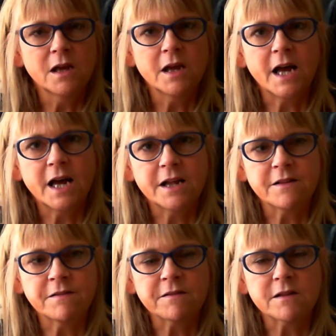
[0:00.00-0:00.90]

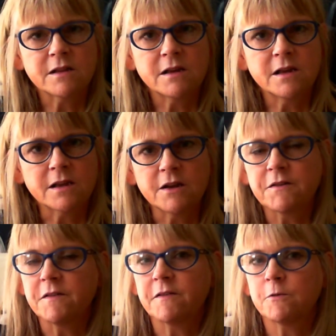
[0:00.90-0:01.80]
and it
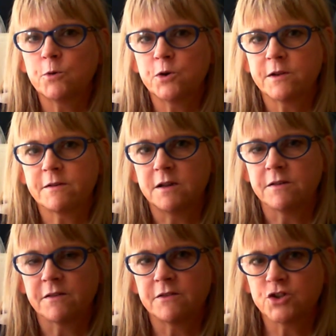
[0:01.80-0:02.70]
goes into
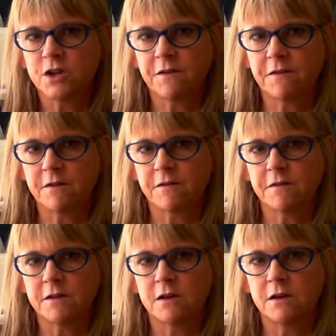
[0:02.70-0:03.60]
woodland, and just as
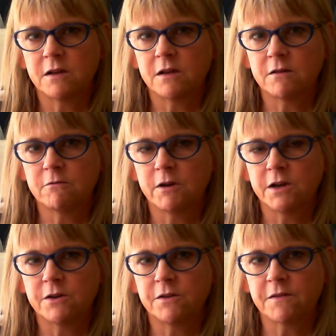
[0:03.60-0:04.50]
the
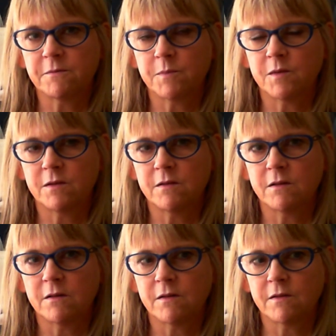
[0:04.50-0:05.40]
road
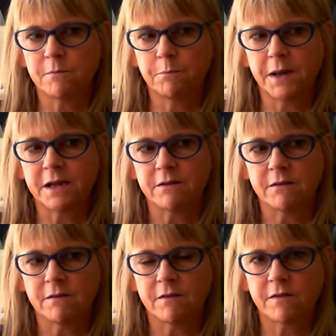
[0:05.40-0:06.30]

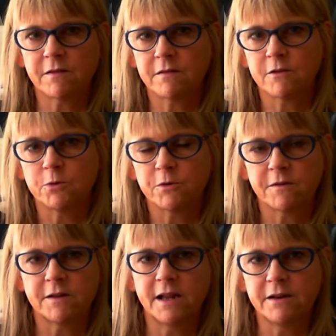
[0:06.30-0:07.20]
bends towards
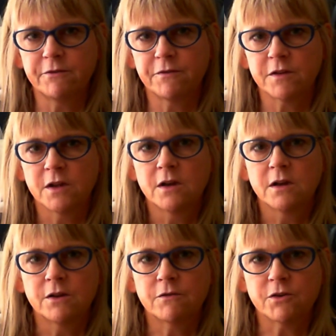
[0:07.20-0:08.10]
the left,
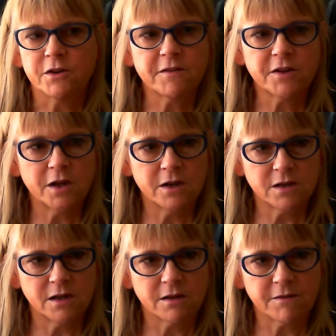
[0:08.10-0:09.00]
you've got a
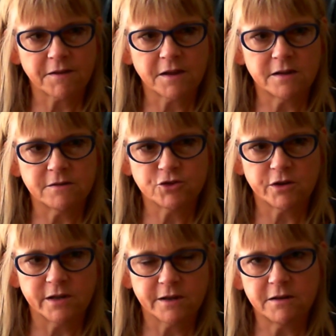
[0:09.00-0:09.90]
turning. There's a kind of
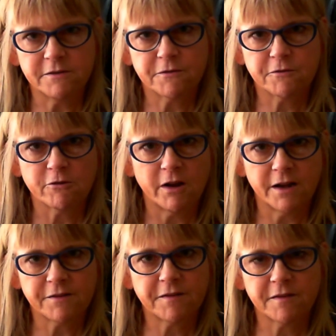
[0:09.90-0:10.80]
triangle of
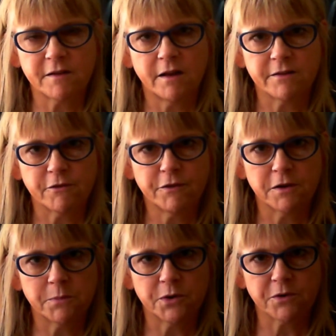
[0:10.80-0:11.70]
grass and a
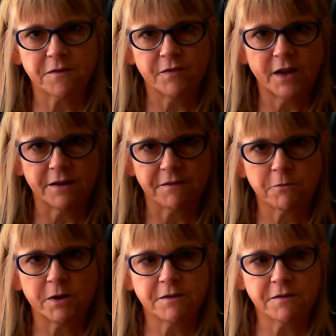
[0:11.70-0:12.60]
phone box, and that's
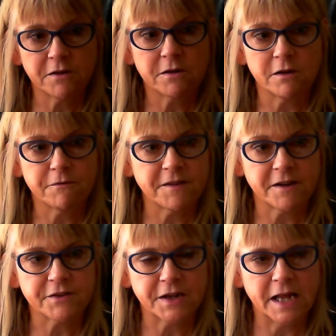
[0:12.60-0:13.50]
where you turn off
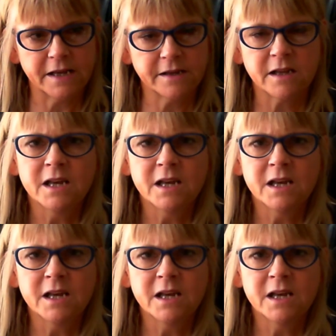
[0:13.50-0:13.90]
down the lane.